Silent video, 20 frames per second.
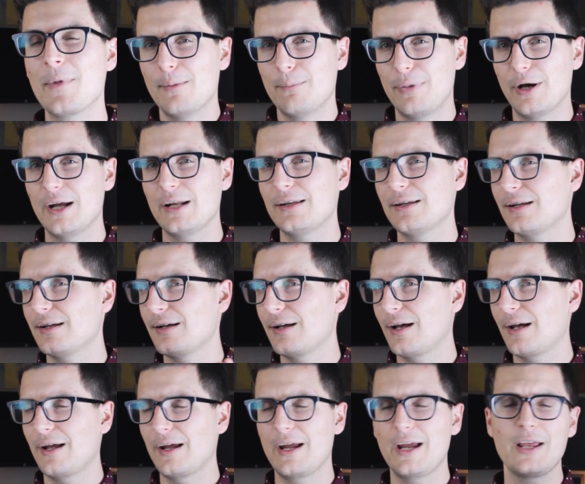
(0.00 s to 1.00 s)
But
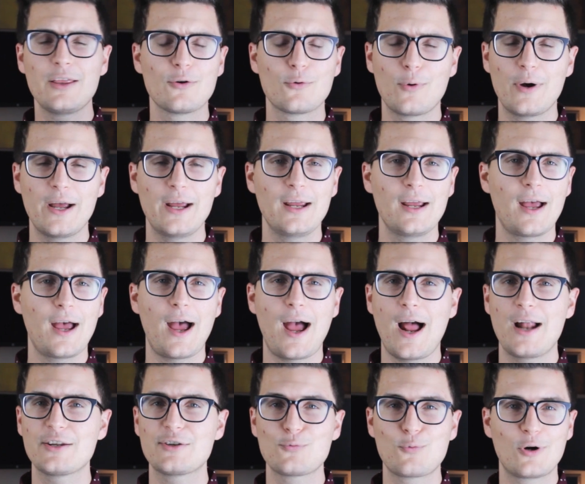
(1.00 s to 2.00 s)
uh, either way,
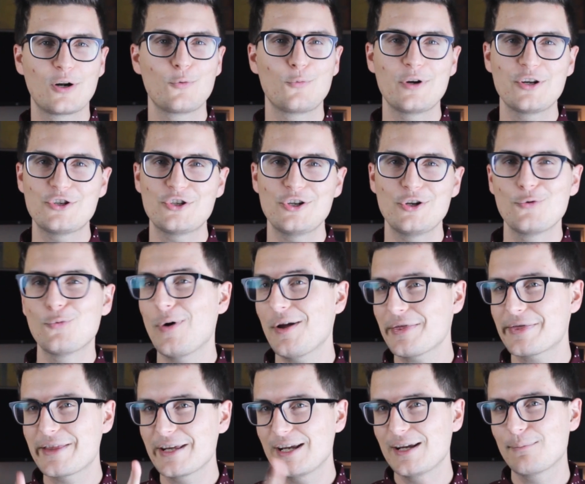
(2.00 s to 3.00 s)
I just want to wish you
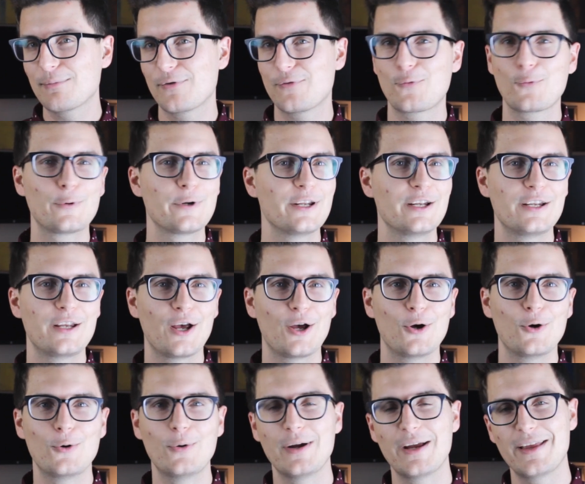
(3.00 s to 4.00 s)
one thing before you
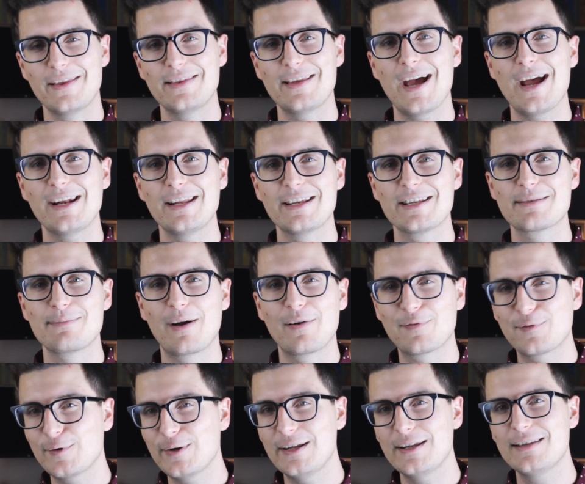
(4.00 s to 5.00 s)
go, and that is, my
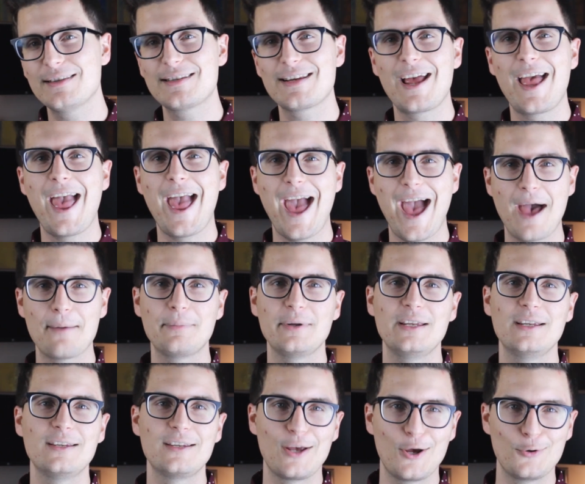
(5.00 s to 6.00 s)
friend,
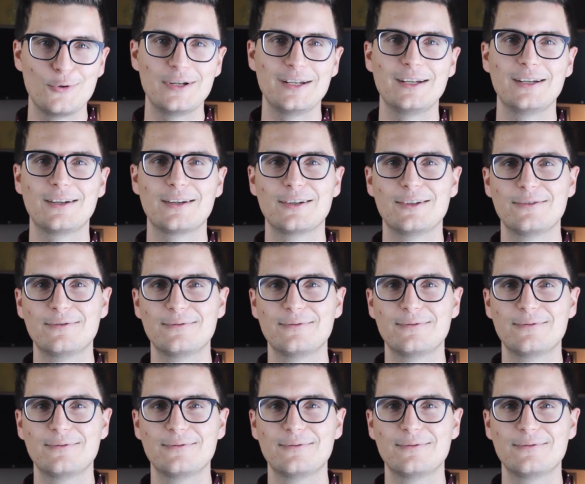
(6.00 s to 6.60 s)
happy coding.